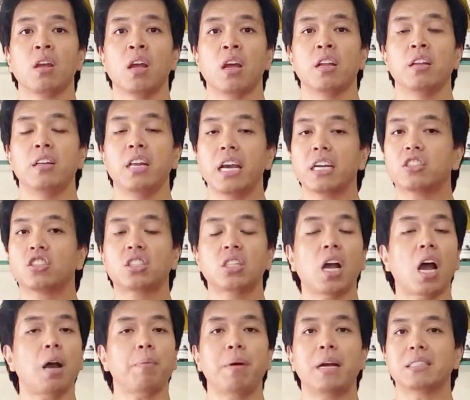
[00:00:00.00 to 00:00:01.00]
Nick
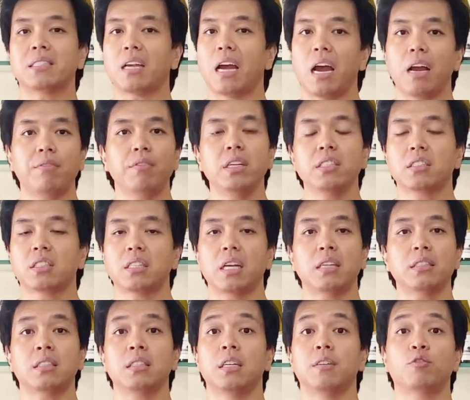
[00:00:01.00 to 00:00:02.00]
Chubb has every
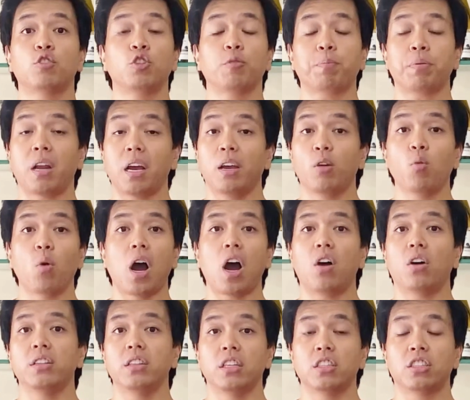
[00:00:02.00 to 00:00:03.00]
incentive to play well
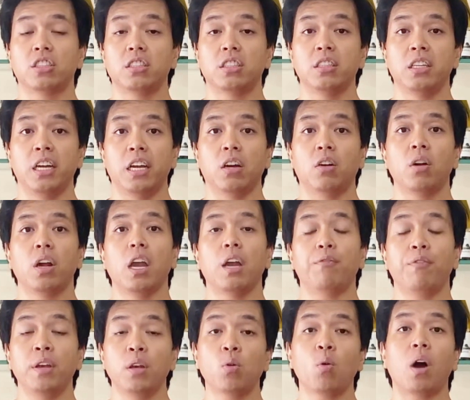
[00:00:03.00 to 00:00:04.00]
on this deal
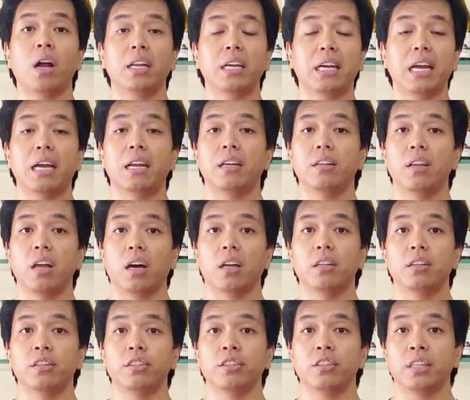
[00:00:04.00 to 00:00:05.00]
if he want to get
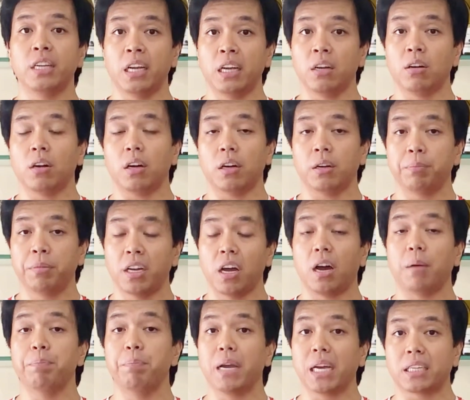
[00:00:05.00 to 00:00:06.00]
another deal,
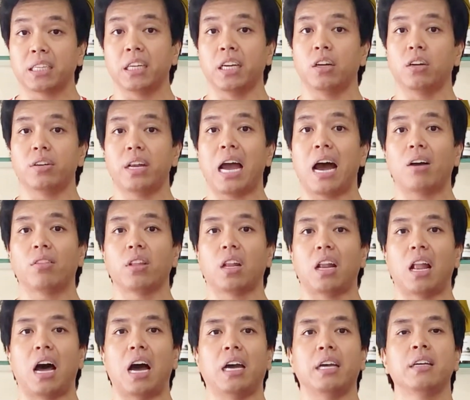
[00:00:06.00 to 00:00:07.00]
another big deal down the
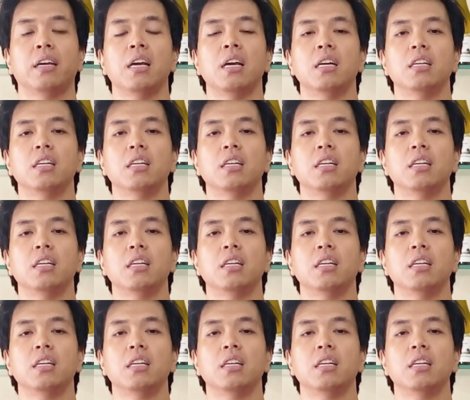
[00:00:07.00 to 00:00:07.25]
line.